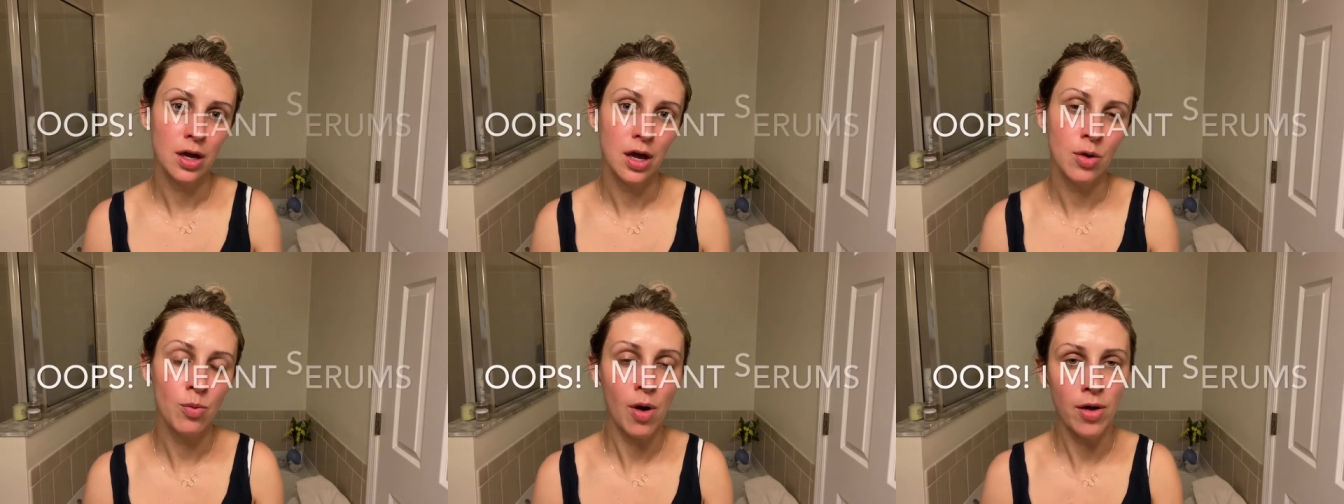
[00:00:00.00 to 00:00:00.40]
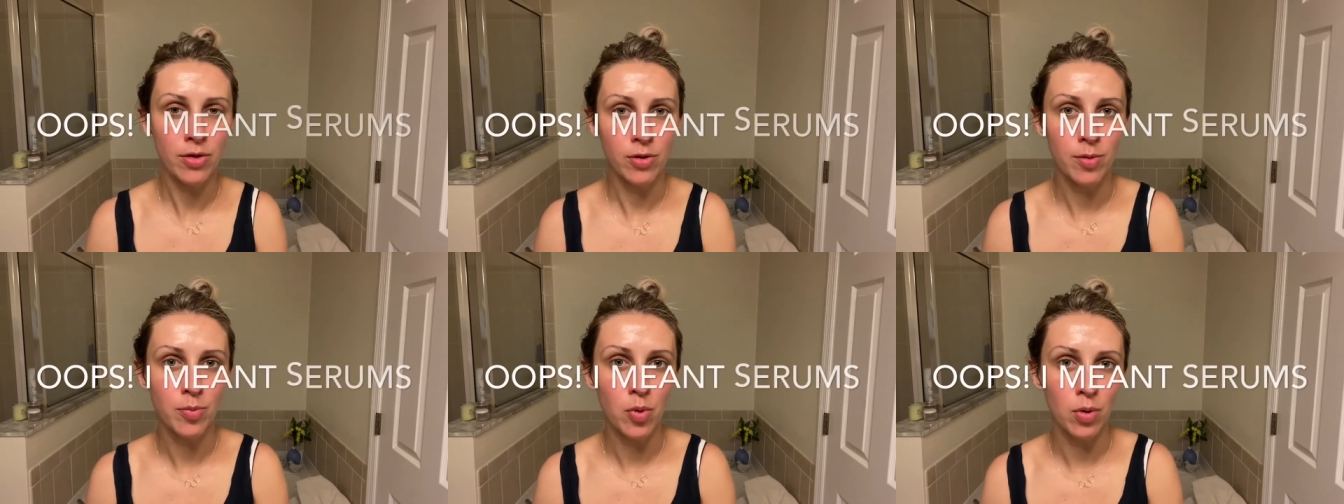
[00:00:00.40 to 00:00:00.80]
and why
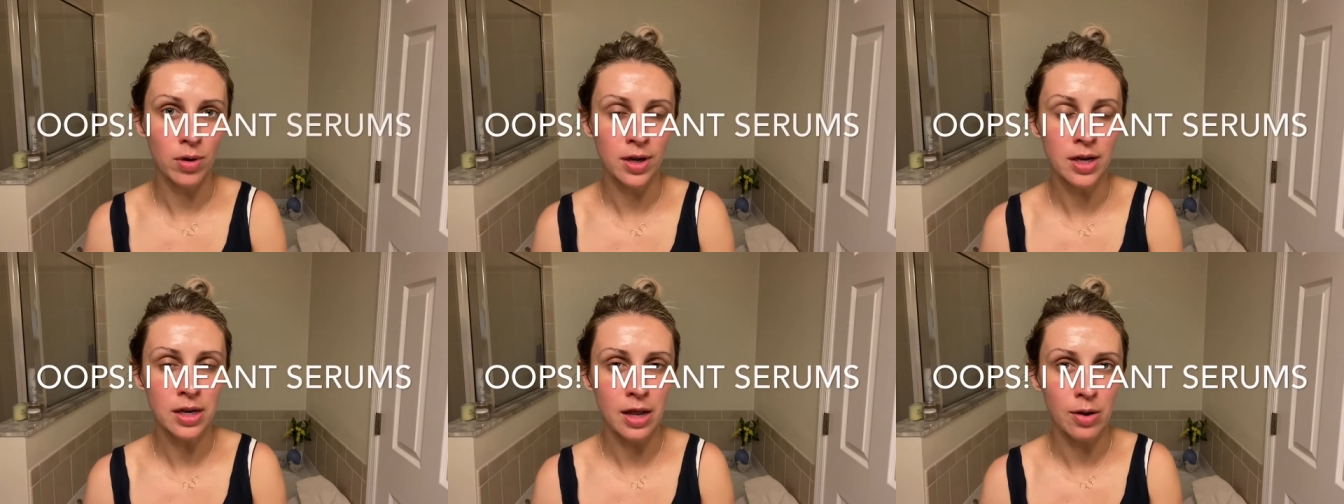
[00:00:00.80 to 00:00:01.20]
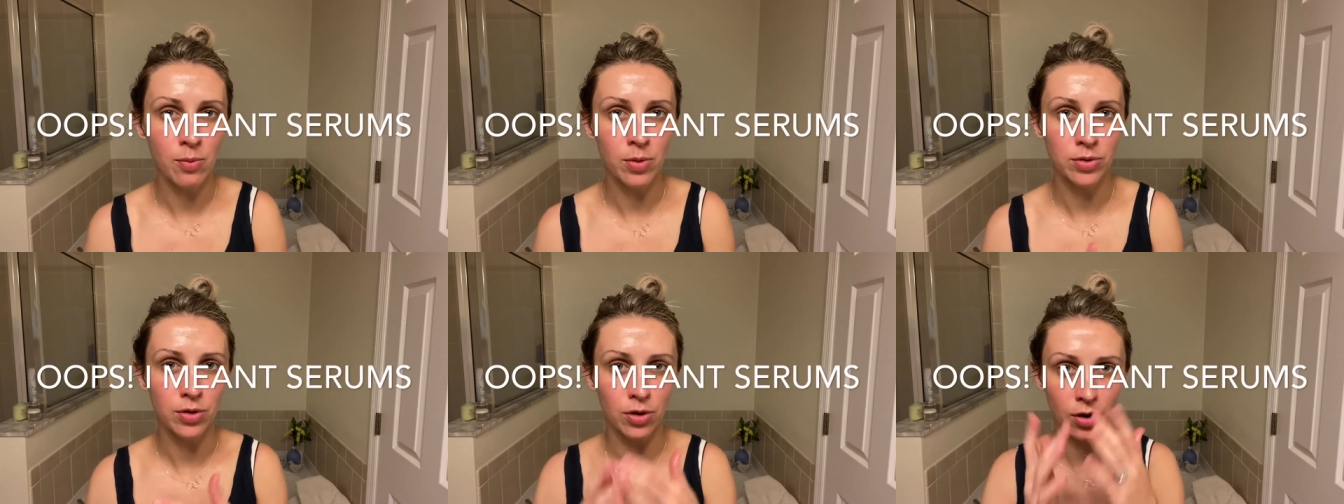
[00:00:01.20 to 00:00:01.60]
they're important and
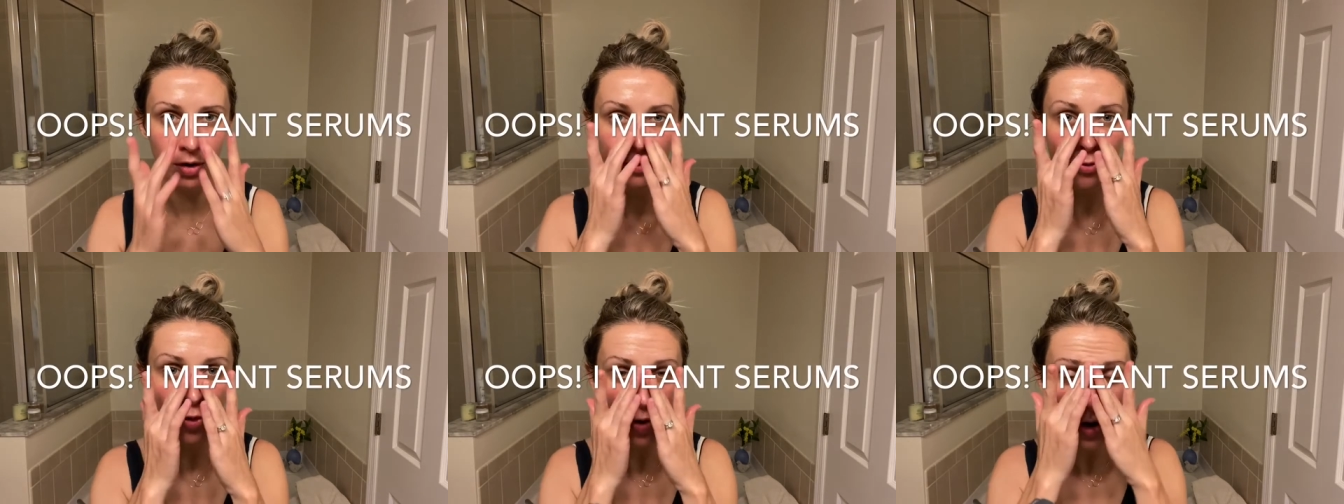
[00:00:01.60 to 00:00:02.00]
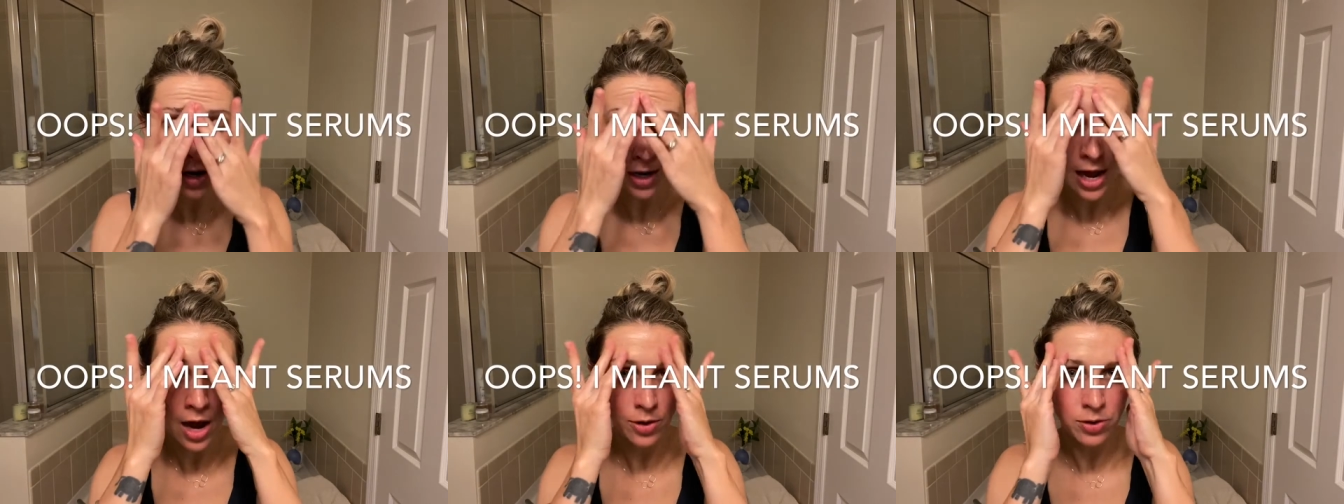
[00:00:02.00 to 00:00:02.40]
what they're good for
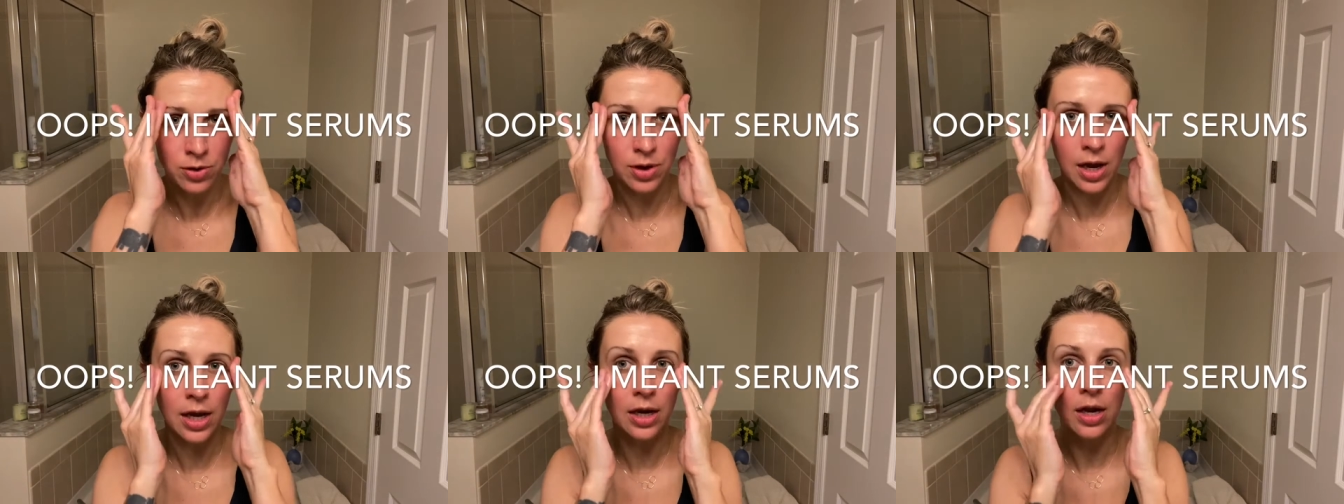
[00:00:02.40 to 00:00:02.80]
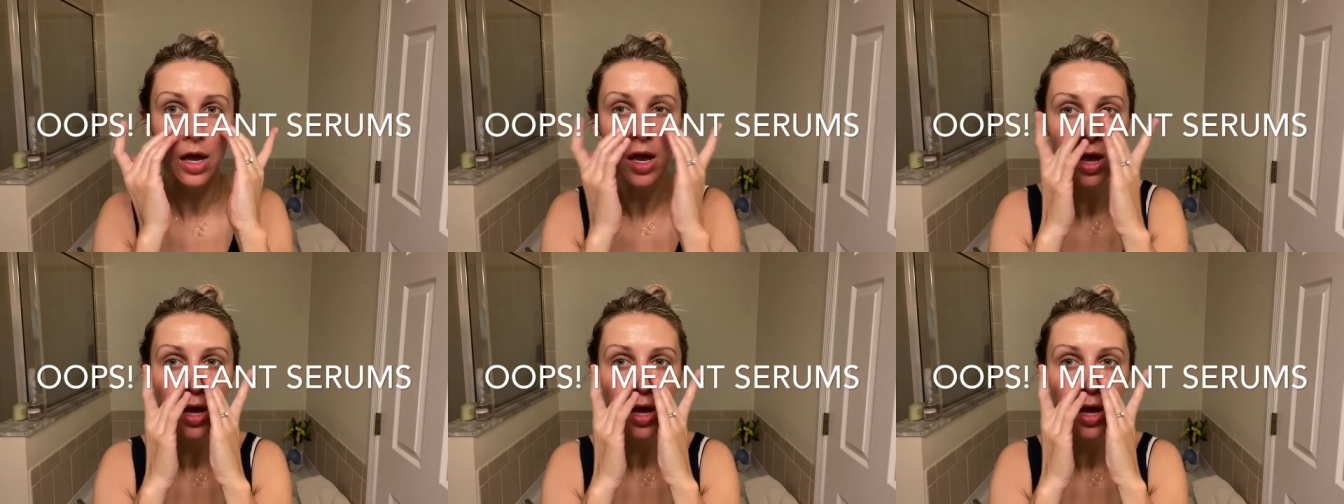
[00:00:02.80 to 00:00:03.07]
and how you can